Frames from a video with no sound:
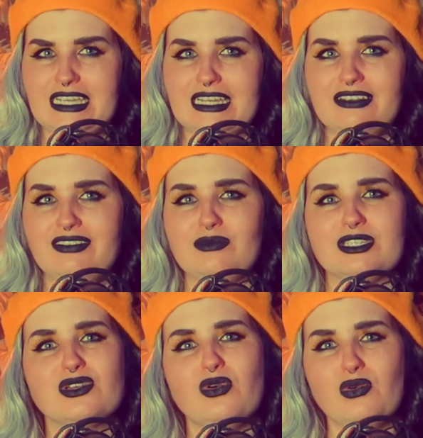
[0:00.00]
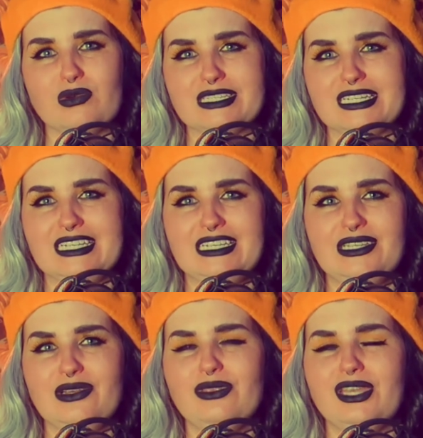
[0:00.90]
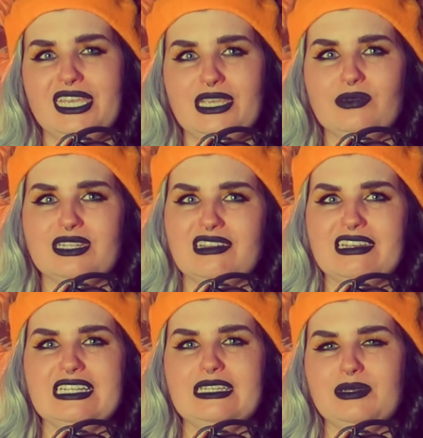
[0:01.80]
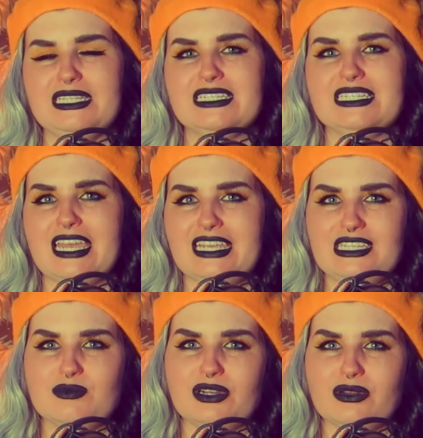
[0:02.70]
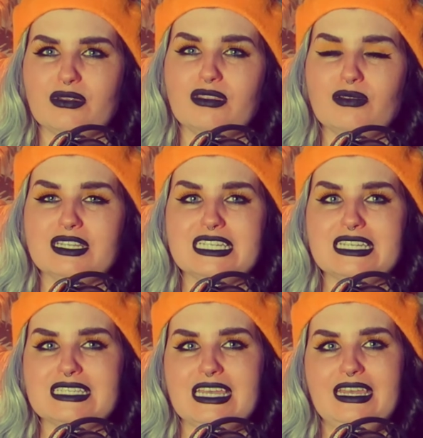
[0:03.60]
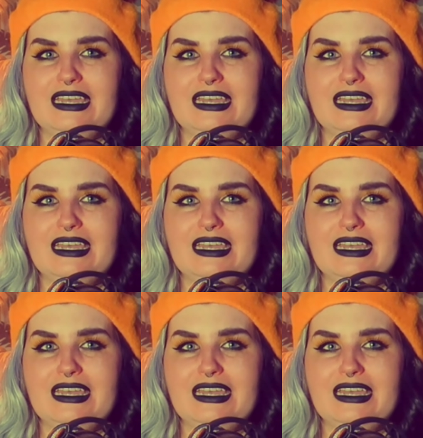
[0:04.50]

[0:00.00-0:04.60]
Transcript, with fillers: and if he was caught, he knew that he would likely be detained by authorities,